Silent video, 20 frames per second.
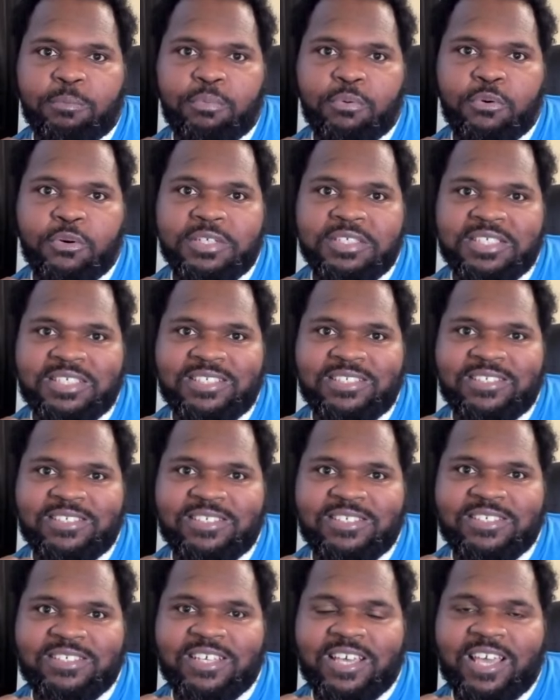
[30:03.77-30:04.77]
the
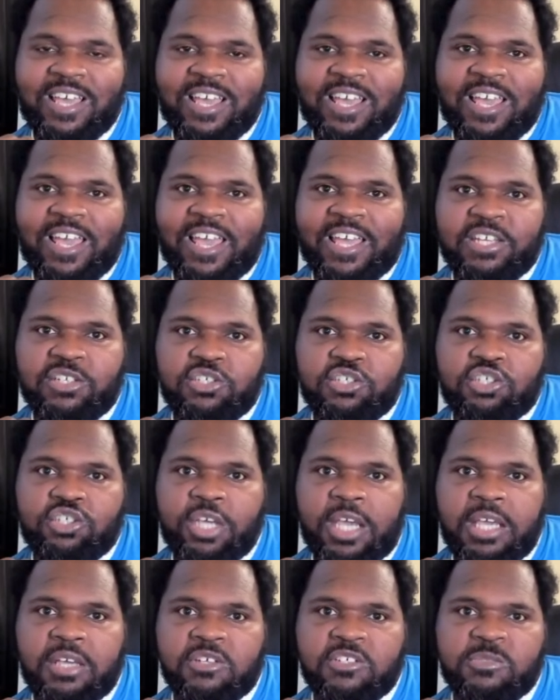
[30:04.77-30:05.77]
prisons and
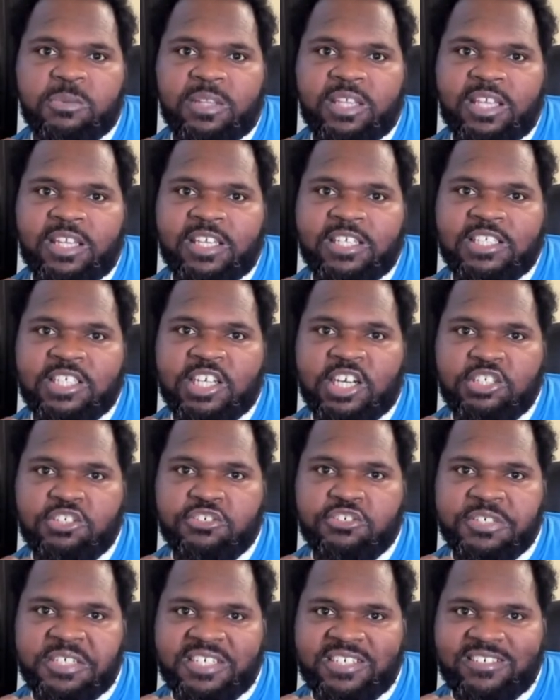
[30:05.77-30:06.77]
jails within this
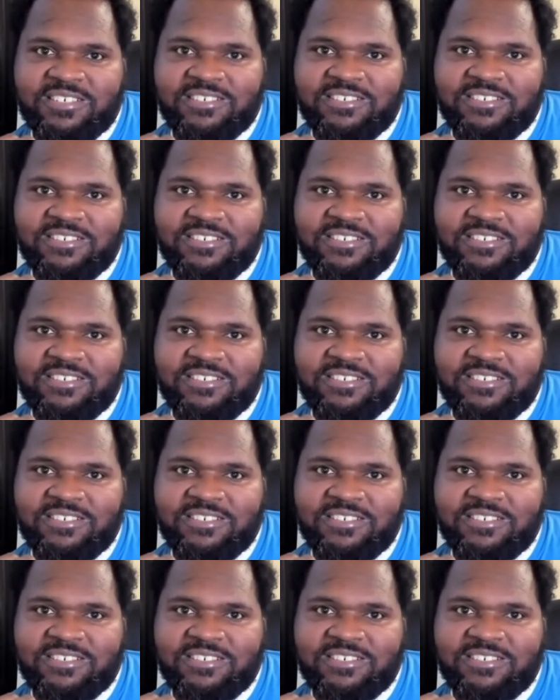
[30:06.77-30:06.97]
country